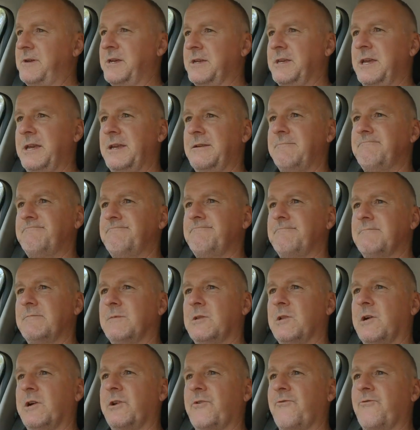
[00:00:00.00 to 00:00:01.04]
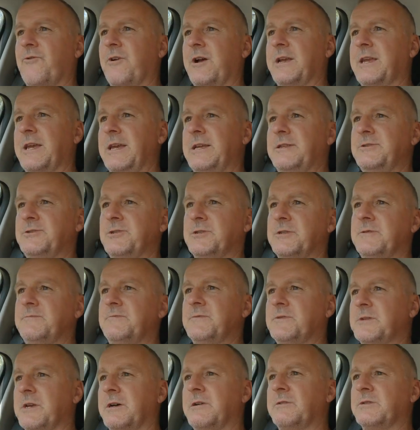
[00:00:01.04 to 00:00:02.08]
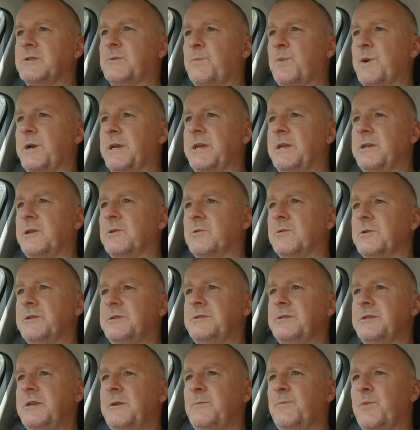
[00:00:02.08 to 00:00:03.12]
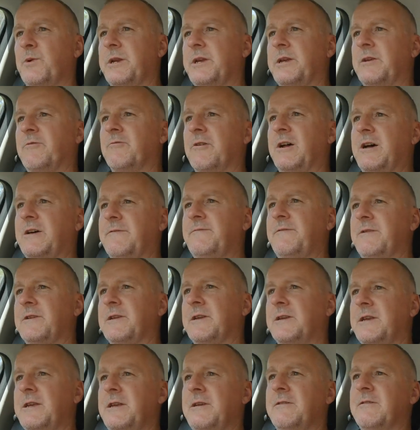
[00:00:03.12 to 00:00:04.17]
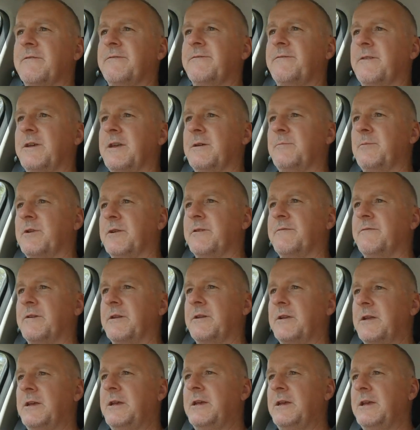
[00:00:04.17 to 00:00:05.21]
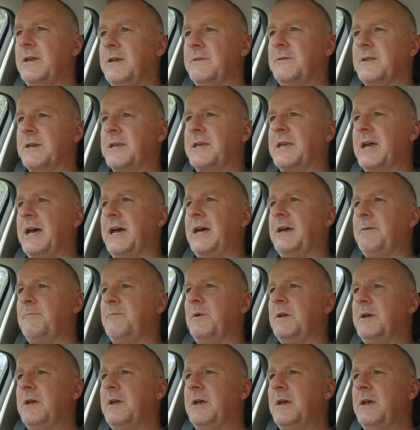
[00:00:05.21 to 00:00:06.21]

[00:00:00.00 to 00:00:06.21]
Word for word: again, light truck engine, so it's pretty noisy, pretty gruff. You can hear a fair bit of it in the cab.